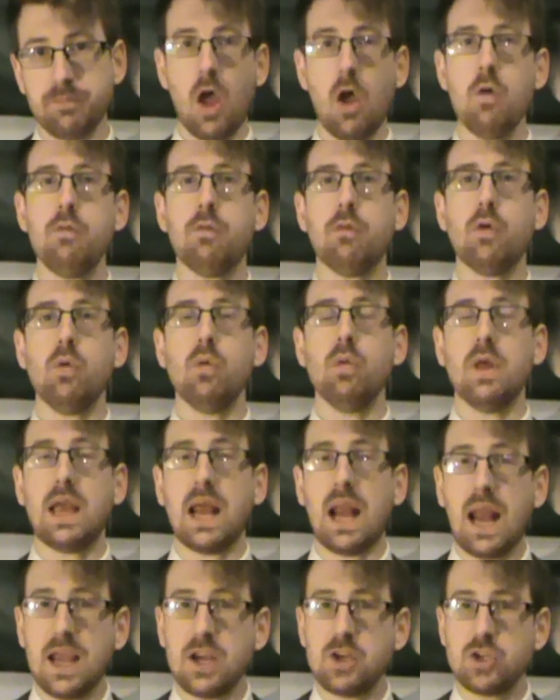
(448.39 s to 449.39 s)
Overall, the
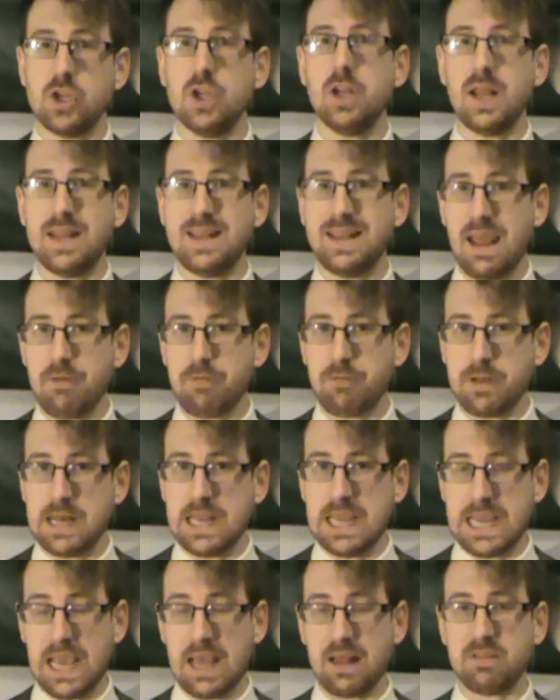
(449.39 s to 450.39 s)
collection
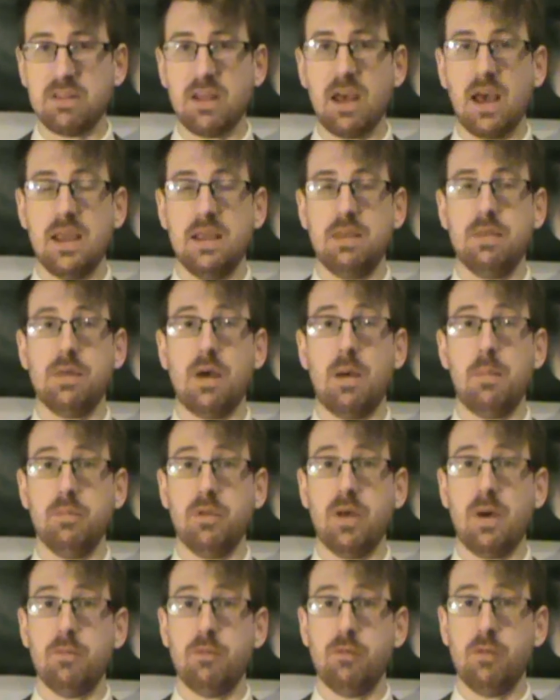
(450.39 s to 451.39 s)
definitely gets a
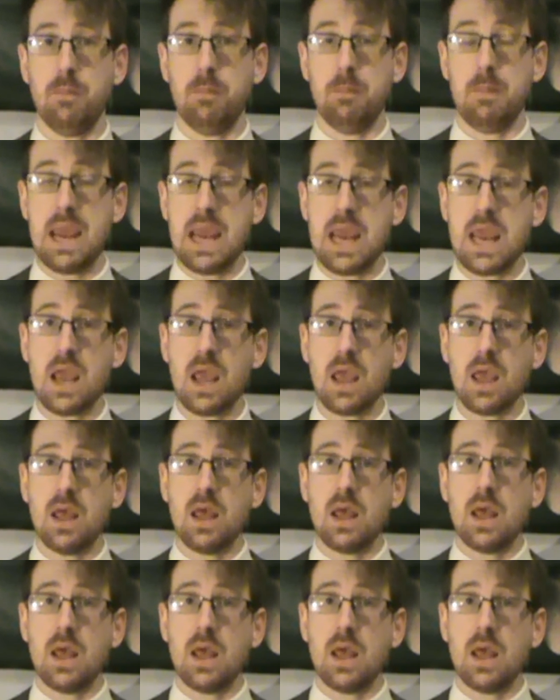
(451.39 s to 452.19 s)
thumbs up from me.